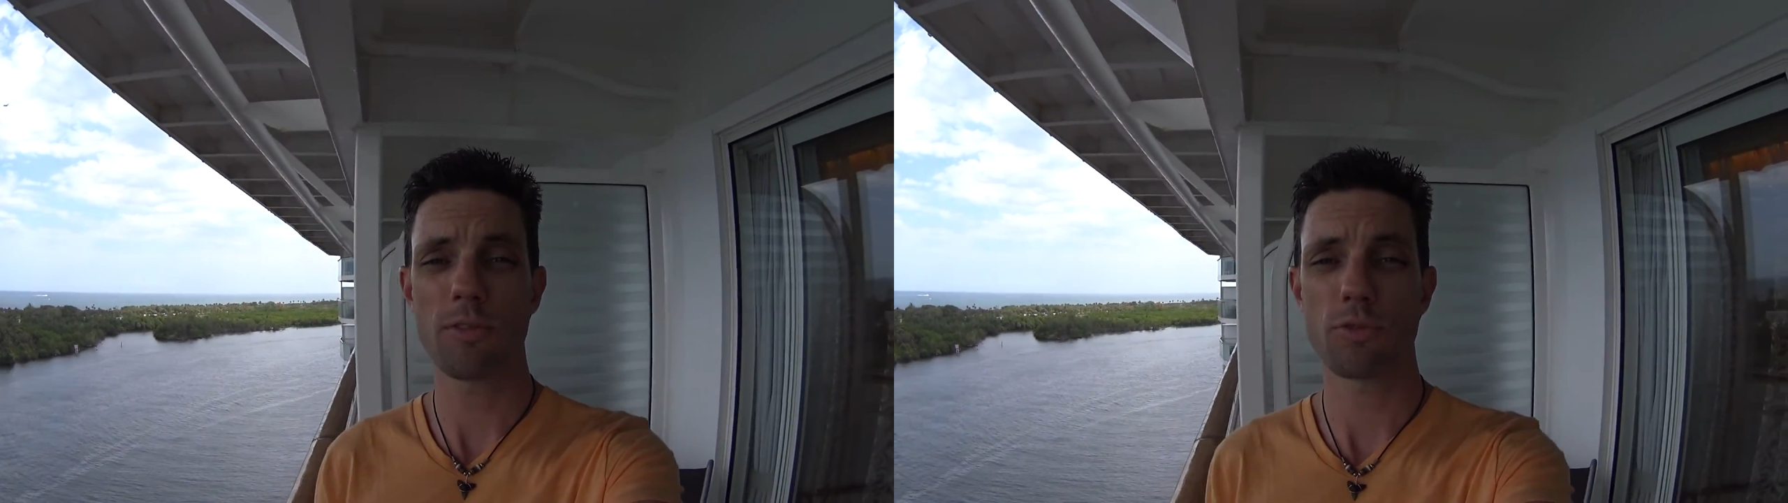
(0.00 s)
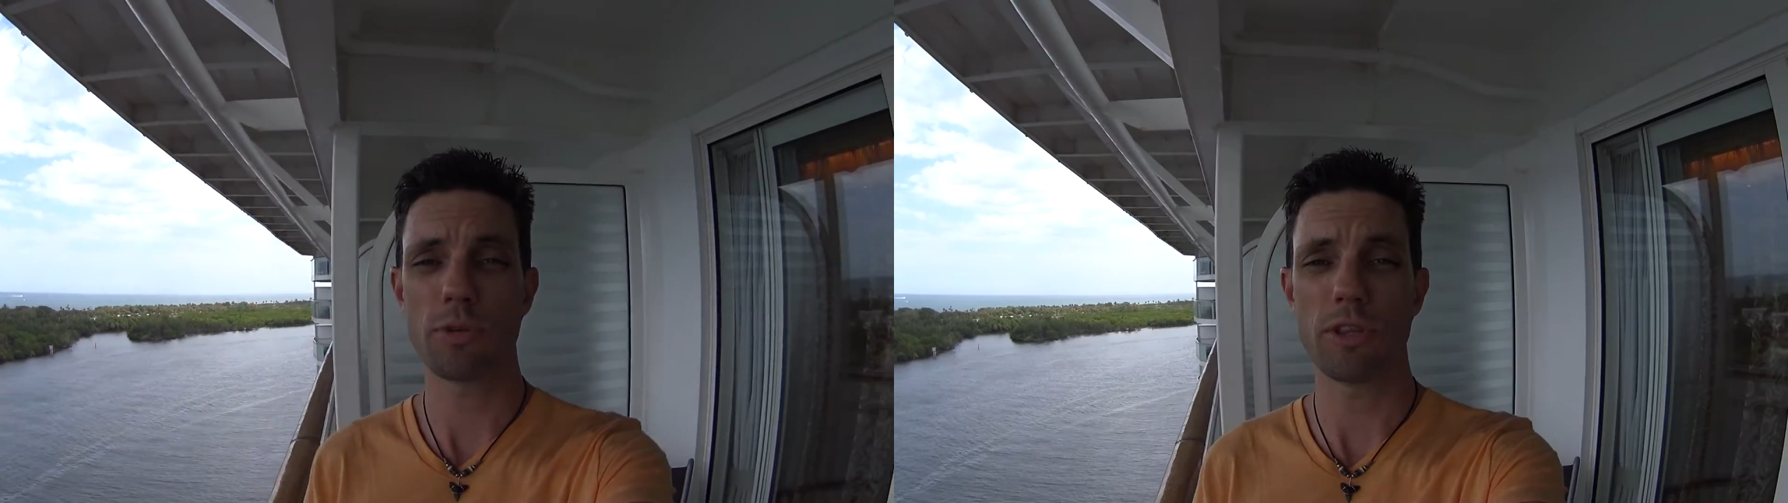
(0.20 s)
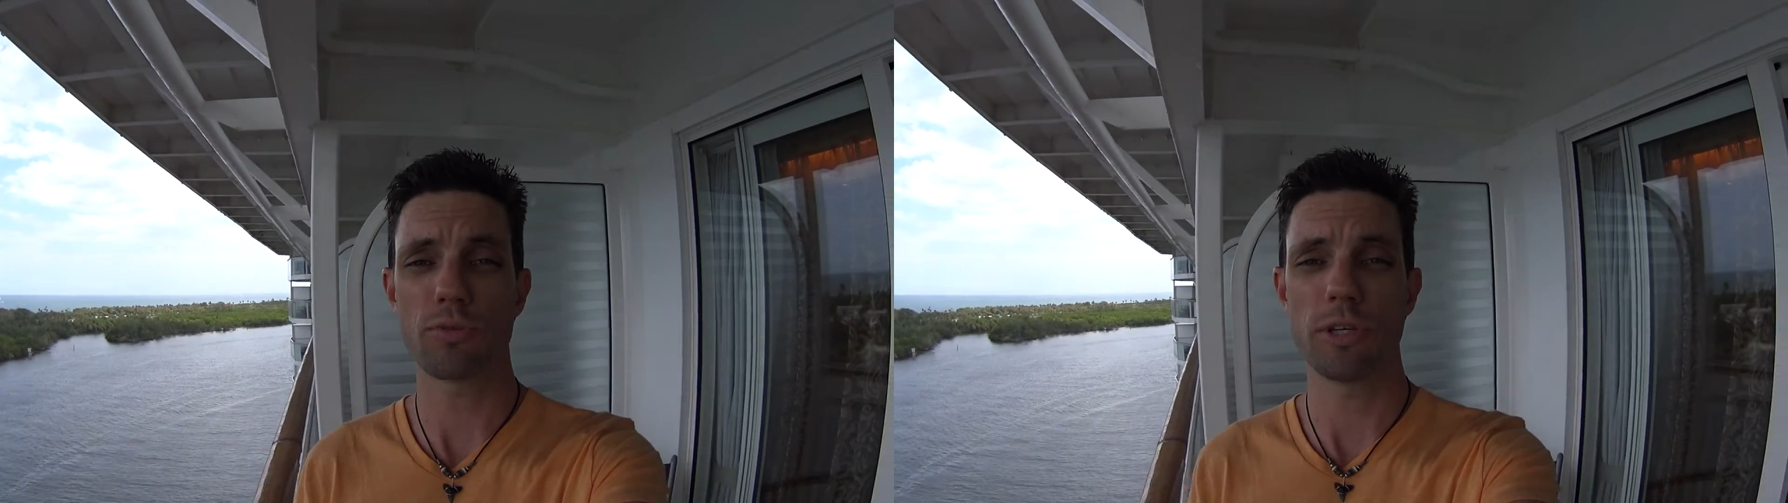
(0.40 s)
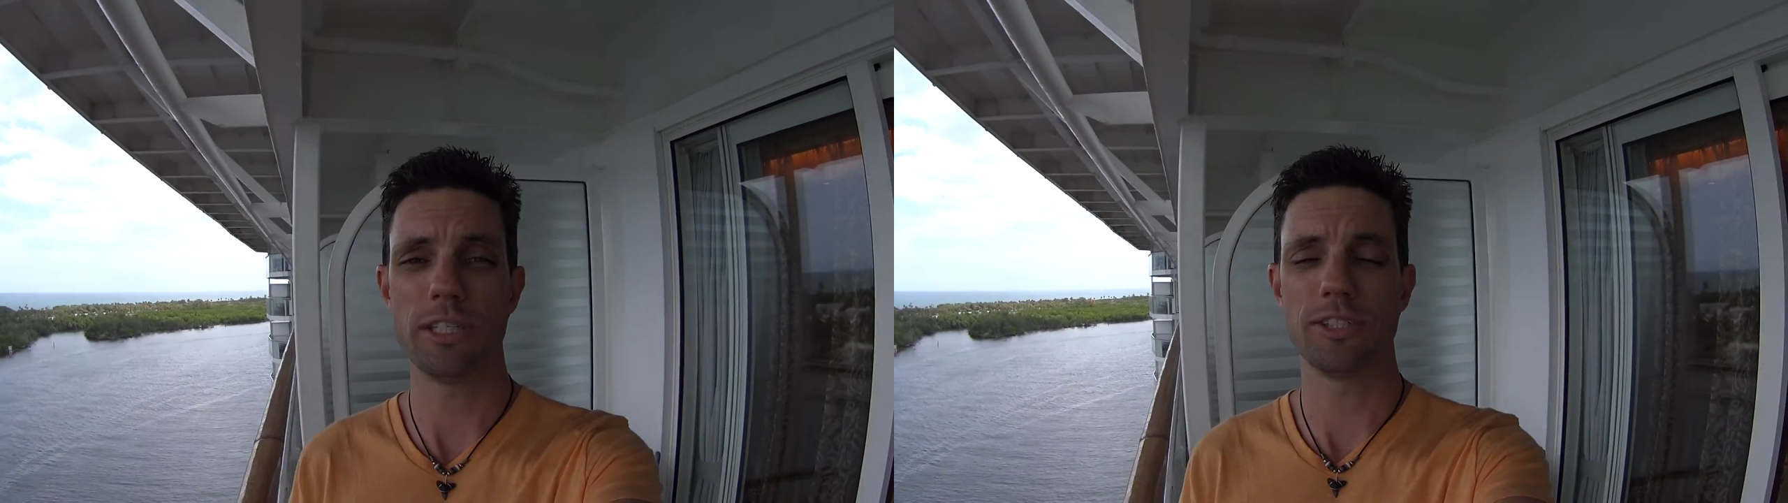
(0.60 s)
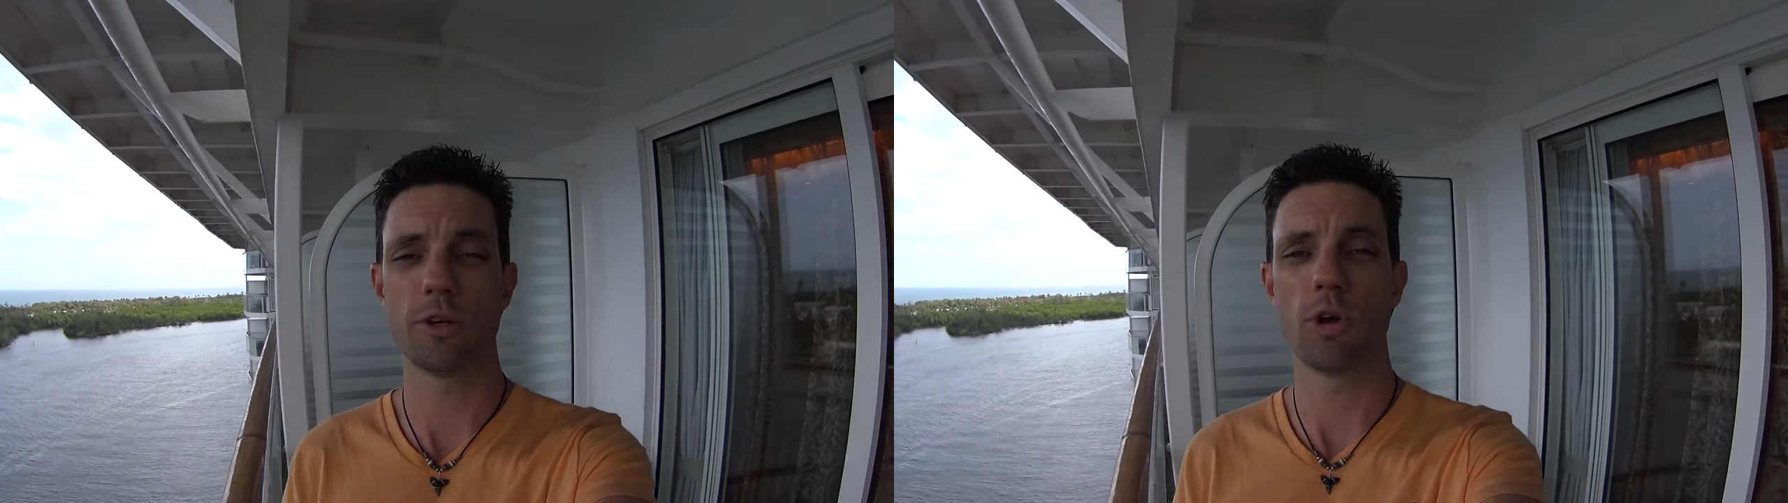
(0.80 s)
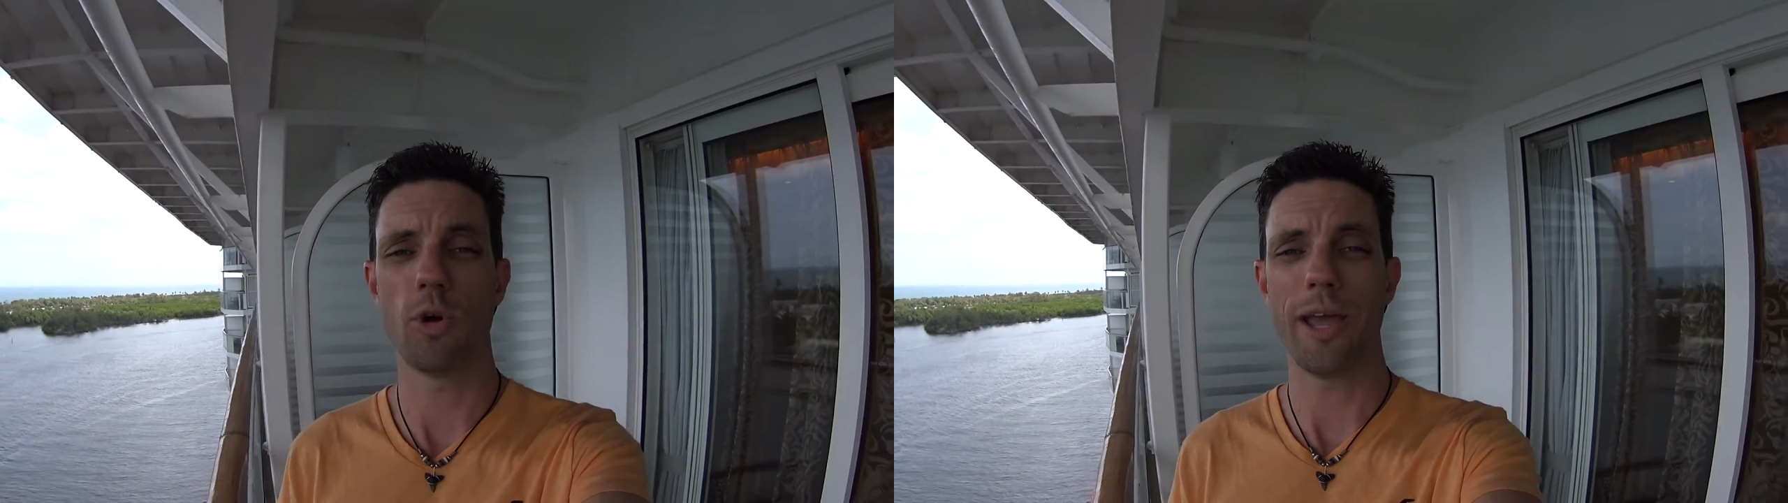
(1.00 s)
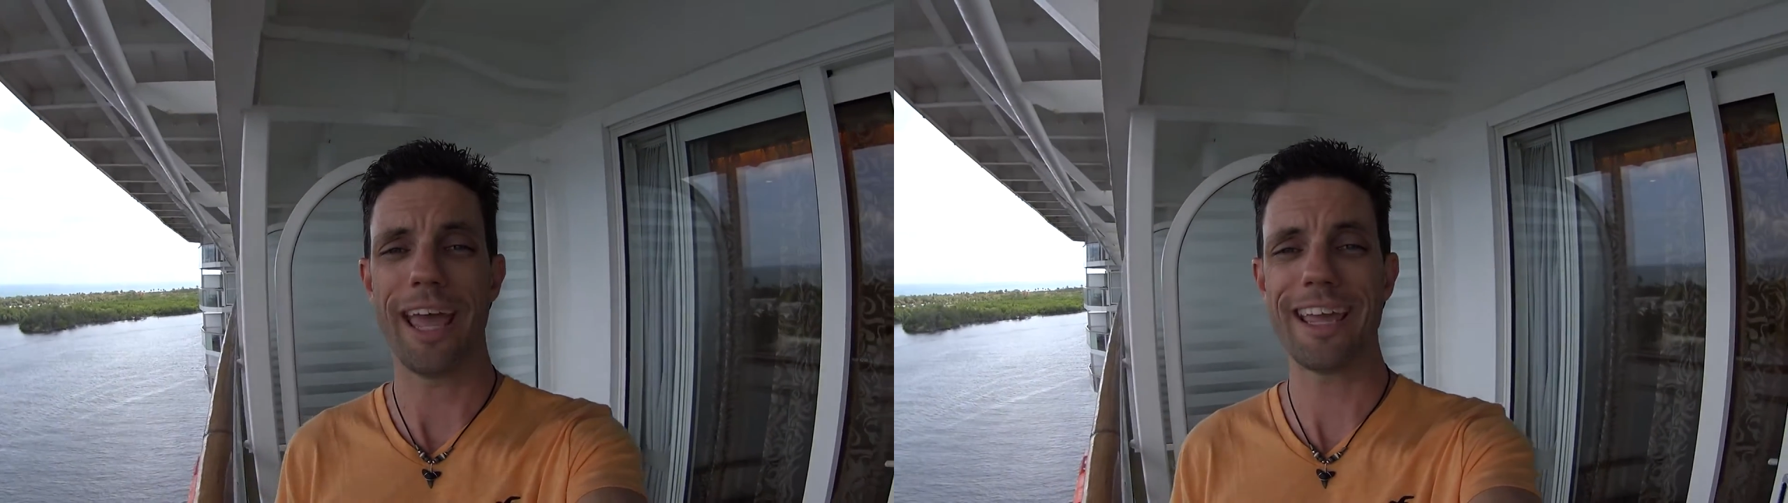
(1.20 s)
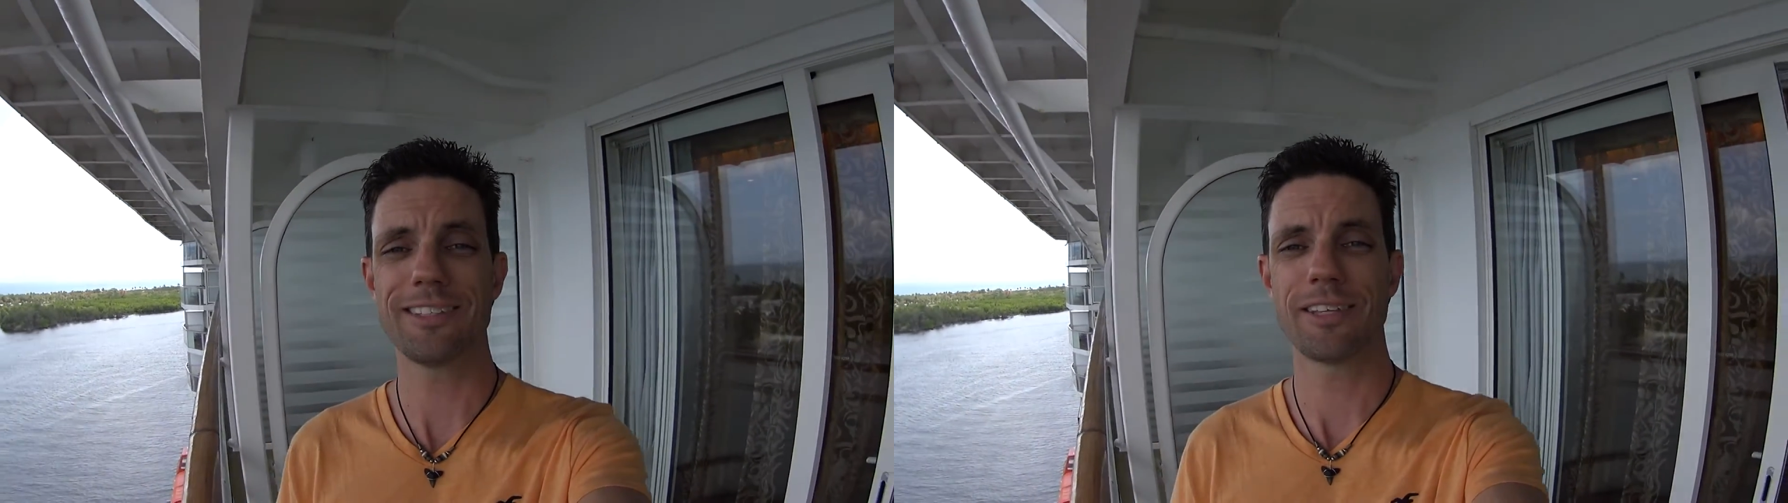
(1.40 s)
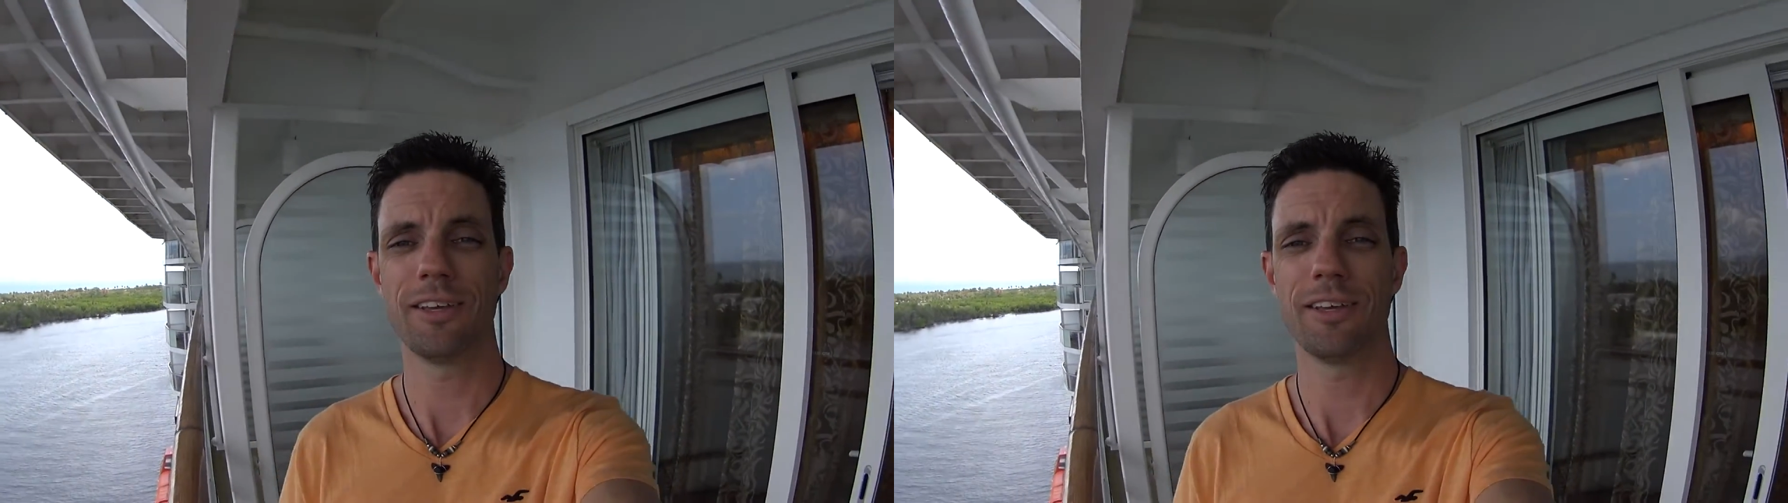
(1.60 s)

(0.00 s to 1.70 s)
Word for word: 3308.